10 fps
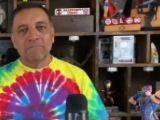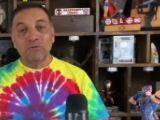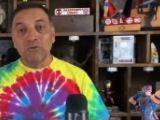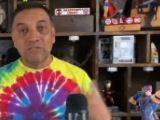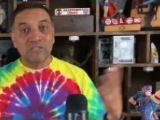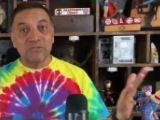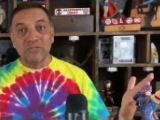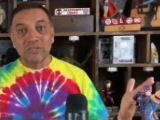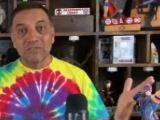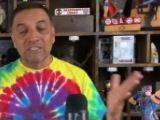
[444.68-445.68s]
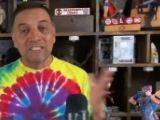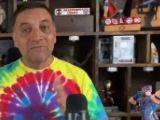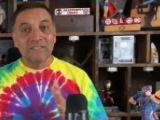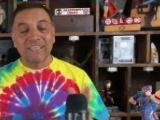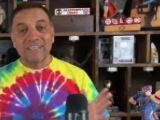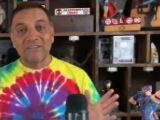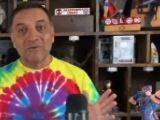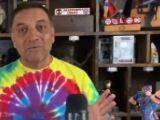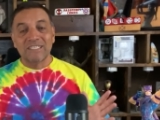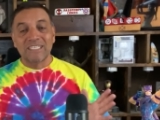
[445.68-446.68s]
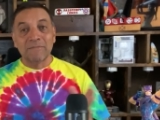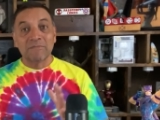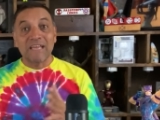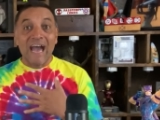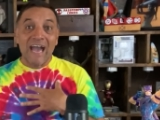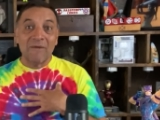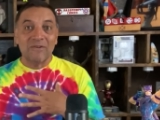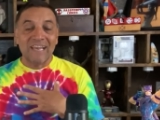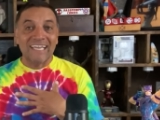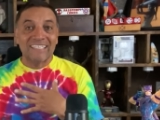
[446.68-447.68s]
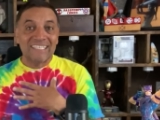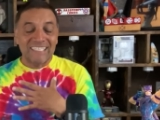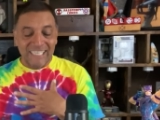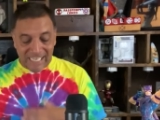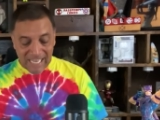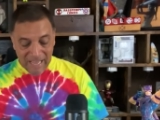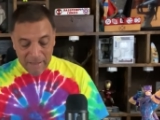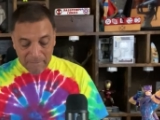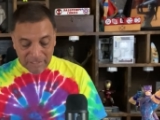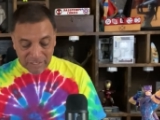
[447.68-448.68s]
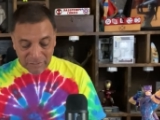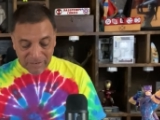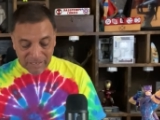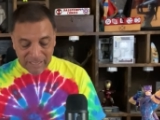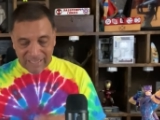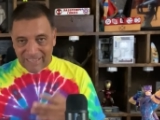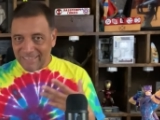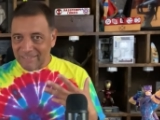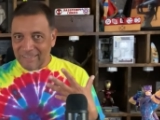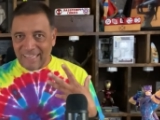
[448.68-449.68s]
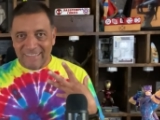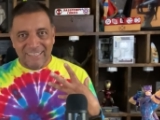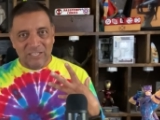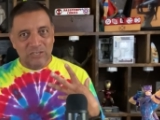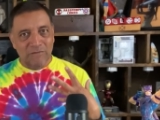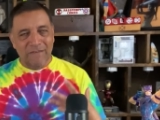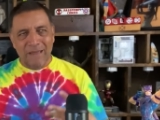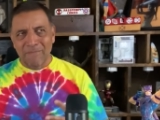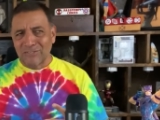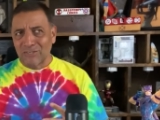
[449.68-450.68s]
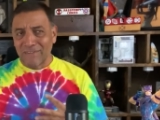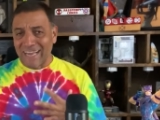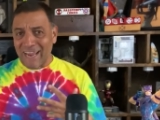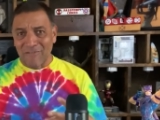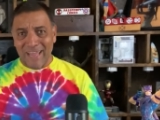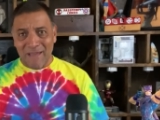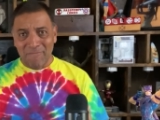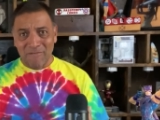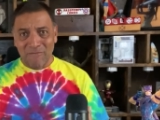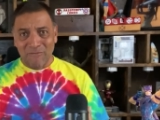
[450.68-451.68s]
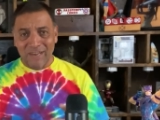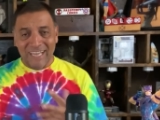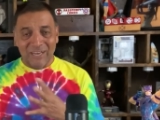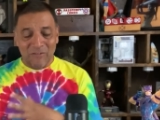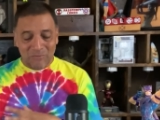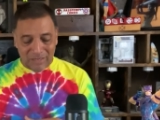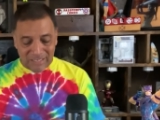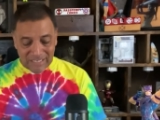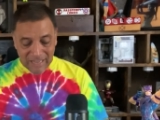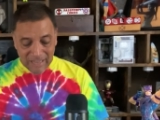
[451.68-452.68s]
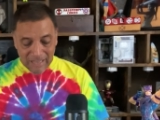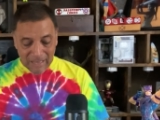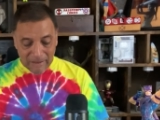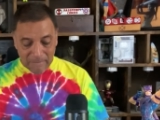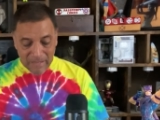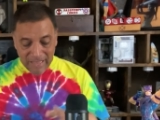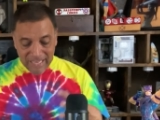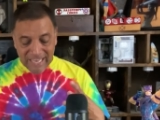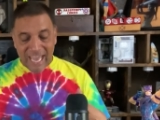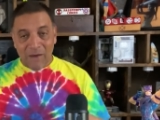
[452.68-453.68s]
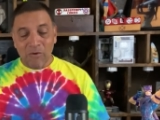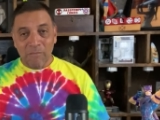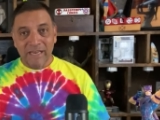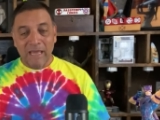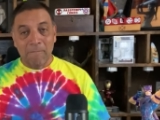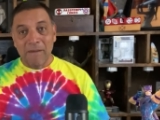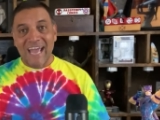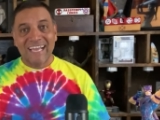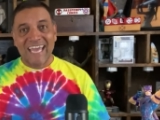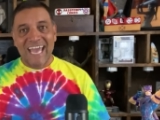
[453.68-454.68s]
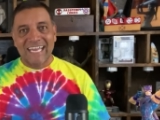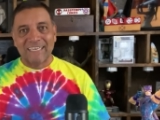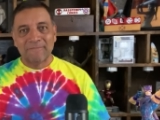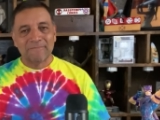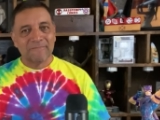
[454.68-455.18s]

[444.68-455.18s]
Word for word: Boom Studios, see what you know what team ups I would like to see. But this one, I think it should have. I'm not sure if it ever happened before, like other ones. Um, Catwoman and Black Cat.